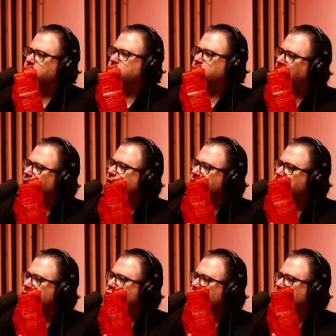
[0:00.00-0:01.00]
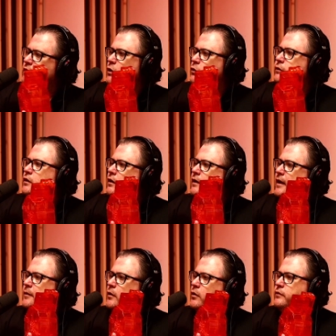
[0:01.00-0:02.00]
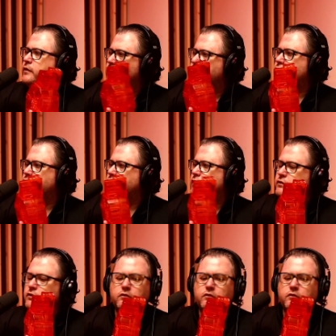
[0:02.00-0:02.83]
non glow in the dark ammo that's traditional.